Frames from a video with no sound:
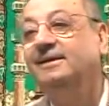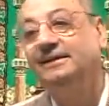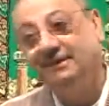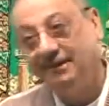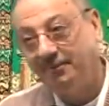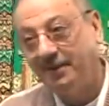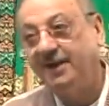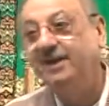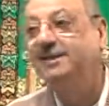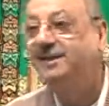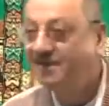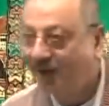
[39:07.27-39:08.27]

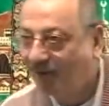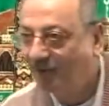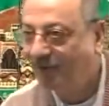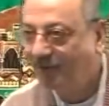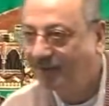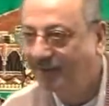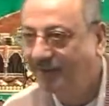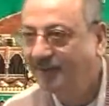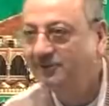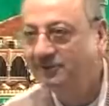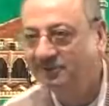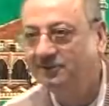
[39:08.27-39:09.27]
Libayani now.
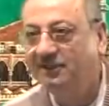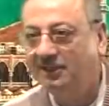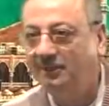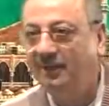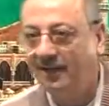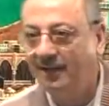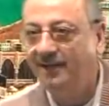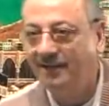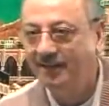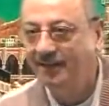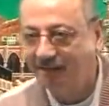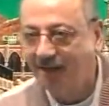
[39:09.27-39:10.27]
Libayani
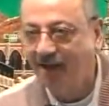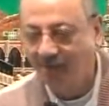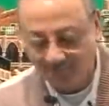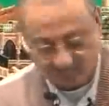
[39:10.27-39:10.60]
now.